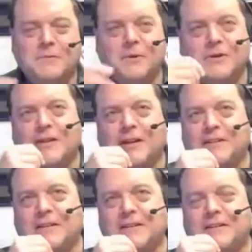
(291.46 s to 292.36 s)
just
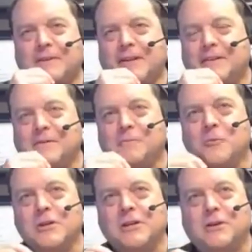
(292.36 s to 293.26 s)
touched on something that's
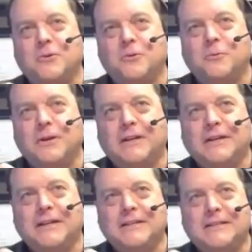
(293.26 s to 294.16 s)
really cool
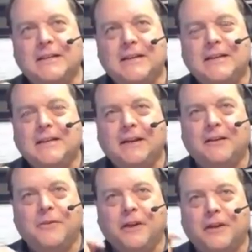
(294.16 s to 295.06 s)
because I
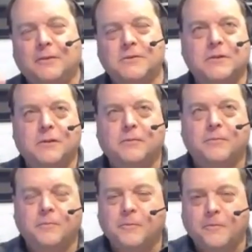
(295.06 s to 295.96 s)
don't think it comes to the
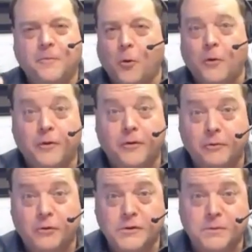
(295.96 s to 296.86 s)
forefront of
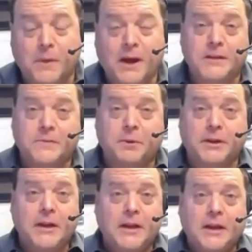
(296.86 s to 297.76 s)
everyone's minds,
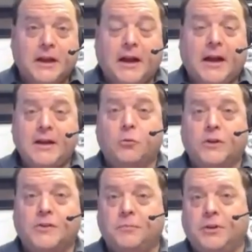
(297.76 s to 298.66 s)
but I, I know
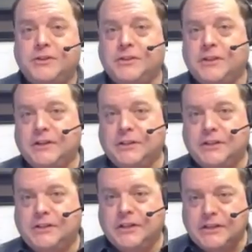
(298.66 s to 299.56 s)
Russell Brunson does
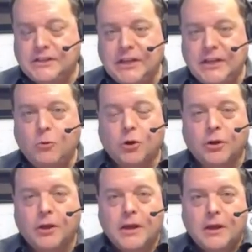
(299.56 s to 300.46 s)
this. Is he
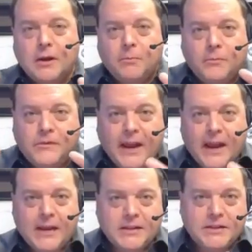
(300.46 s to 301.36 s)
will
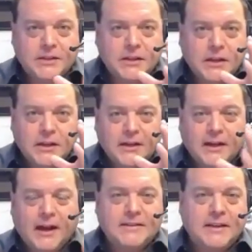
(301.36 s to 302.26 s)
test
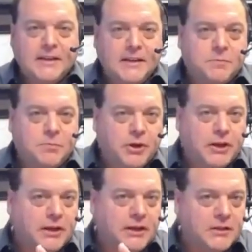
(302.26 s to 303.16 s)
content he's
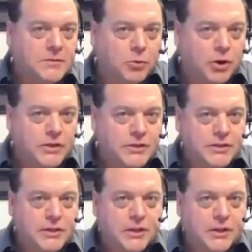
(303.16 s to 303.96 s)
putting in his books